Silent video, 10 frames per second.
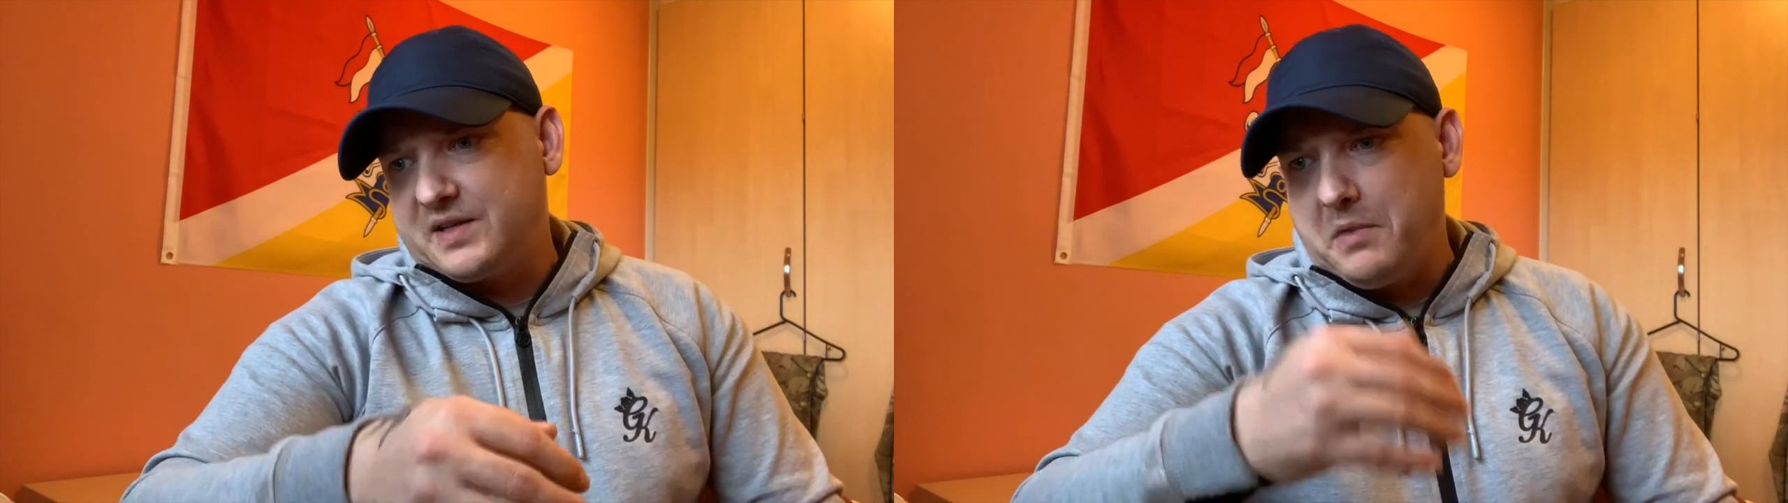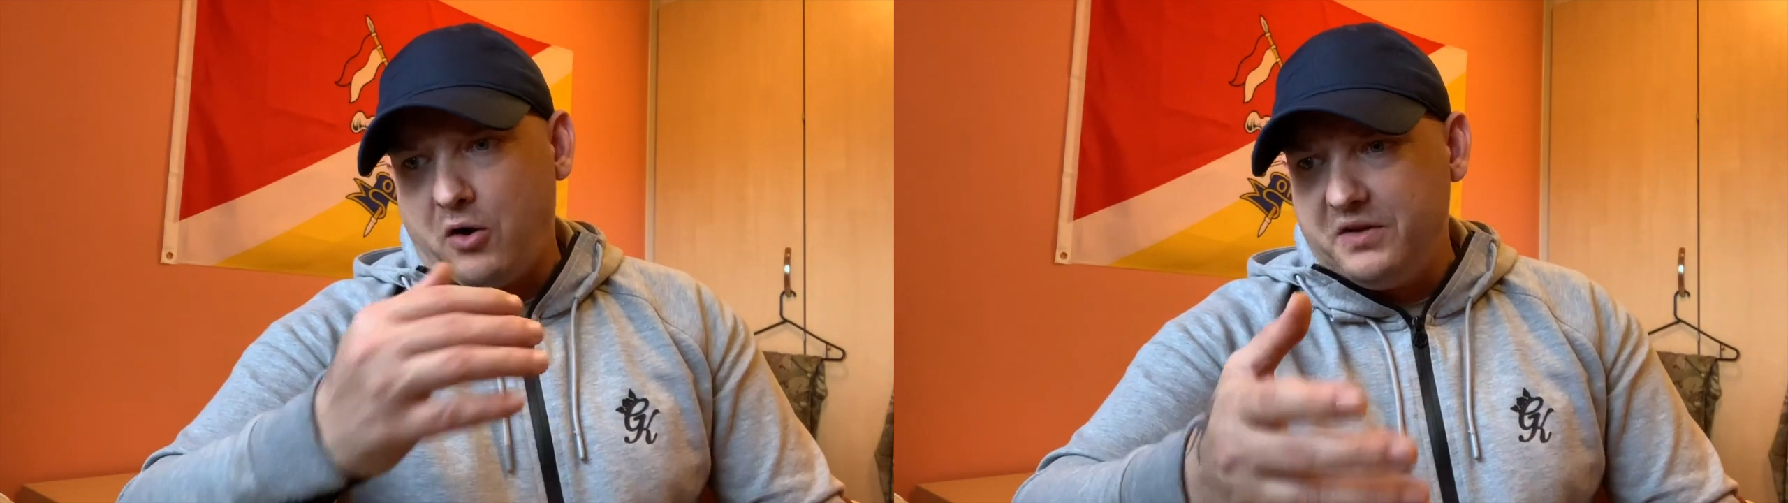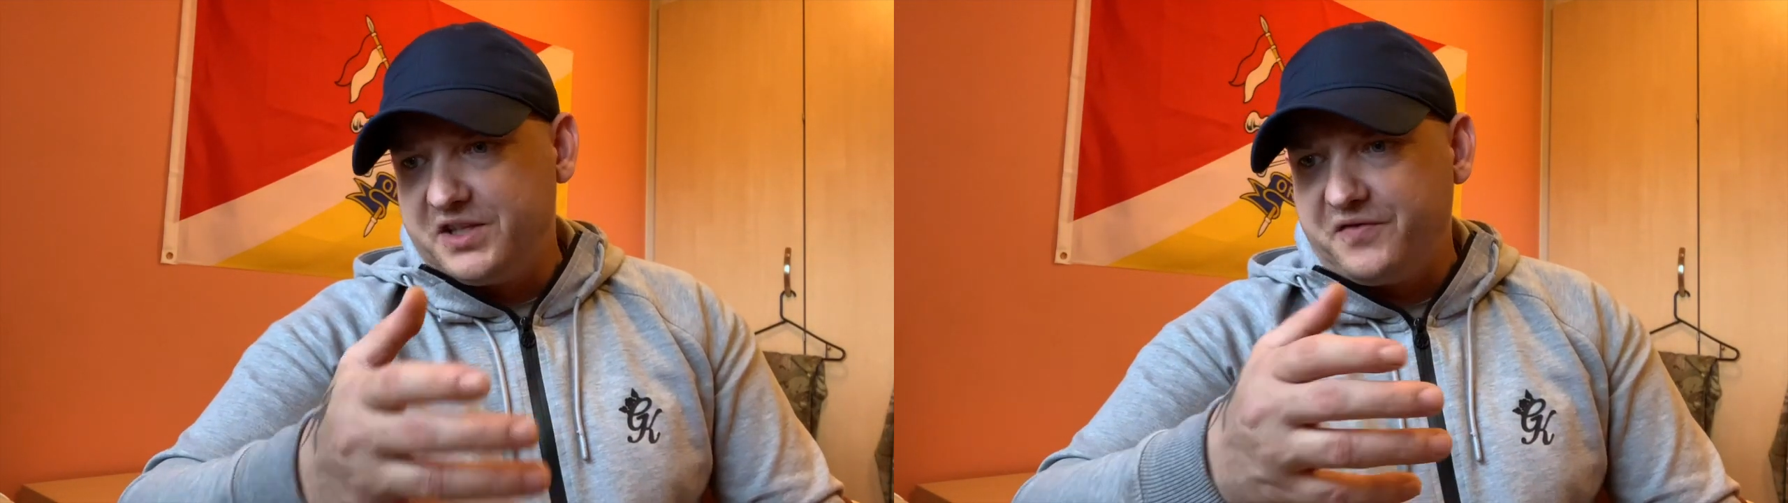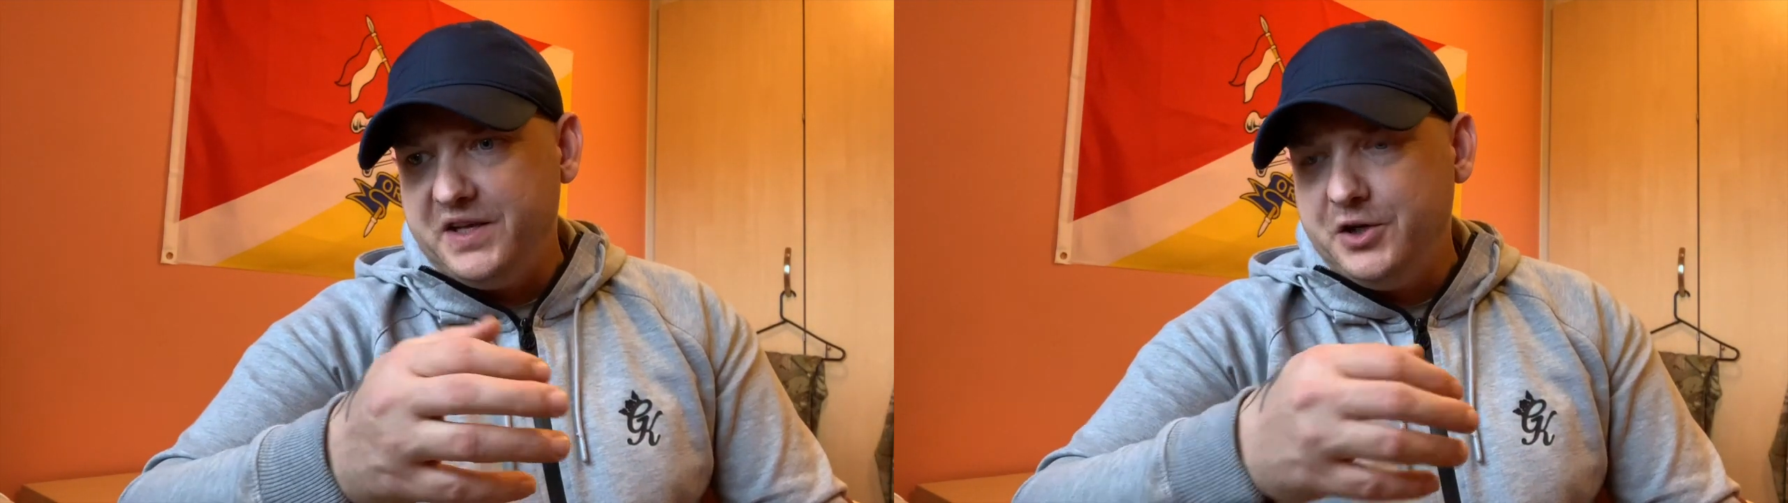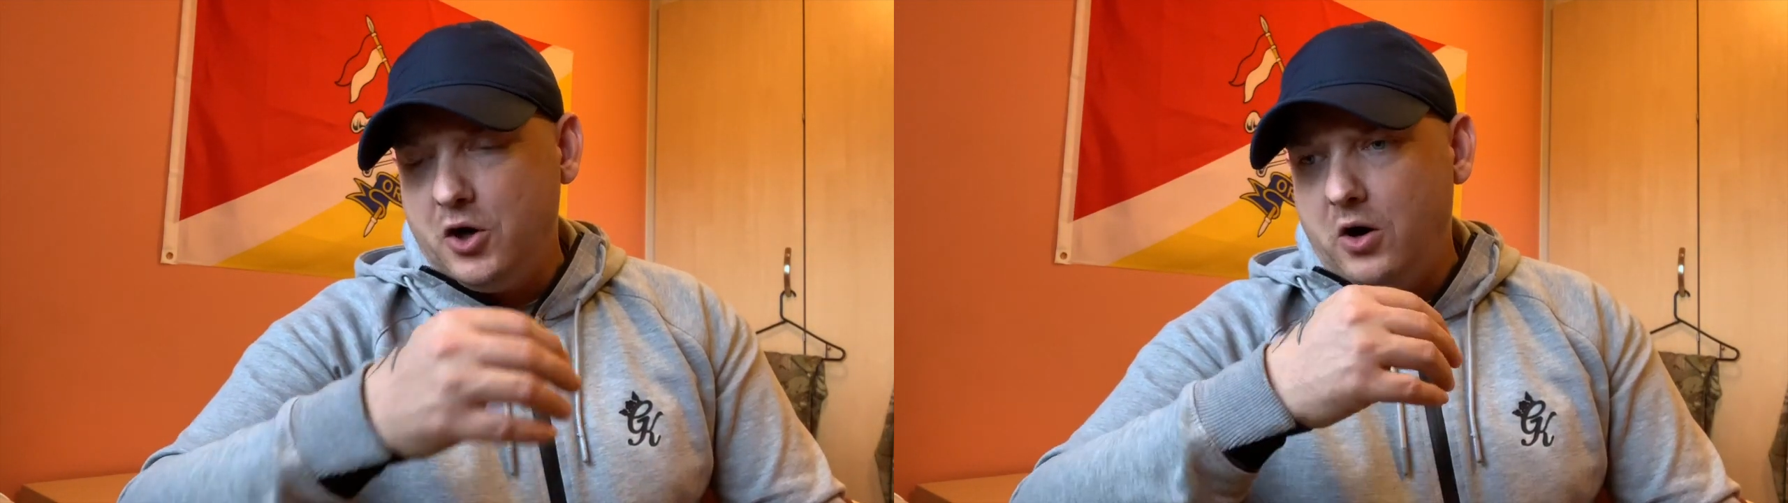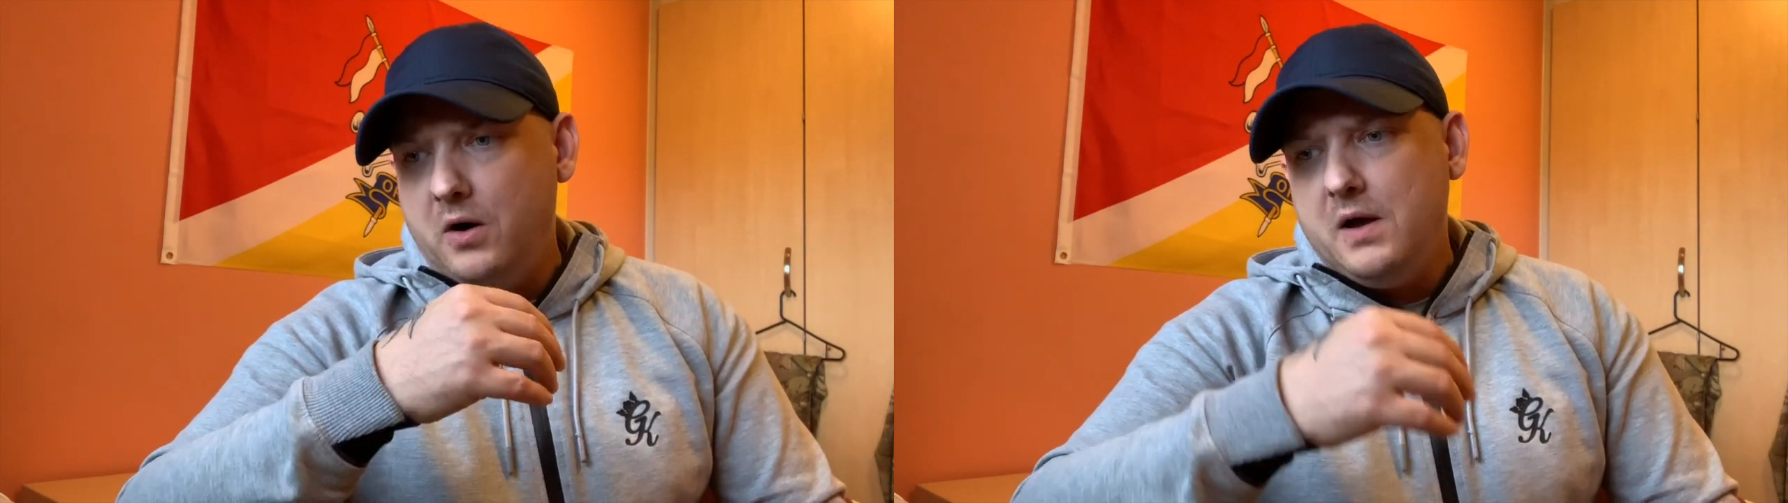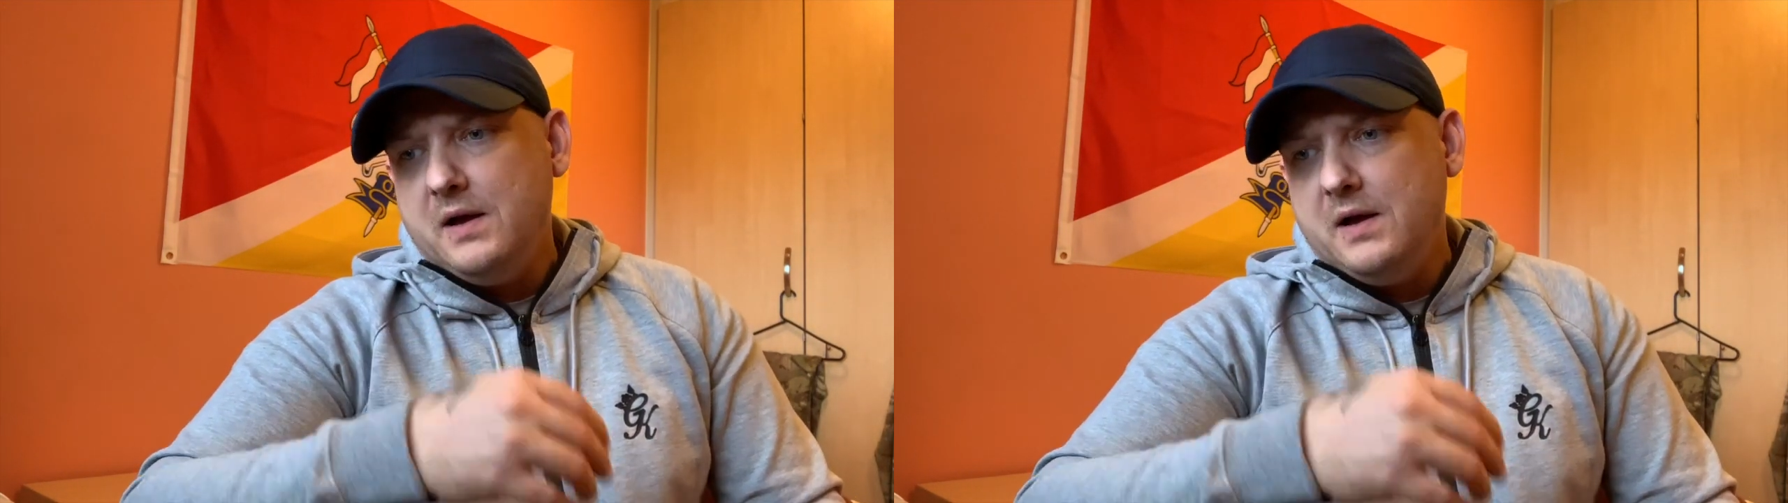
about this video.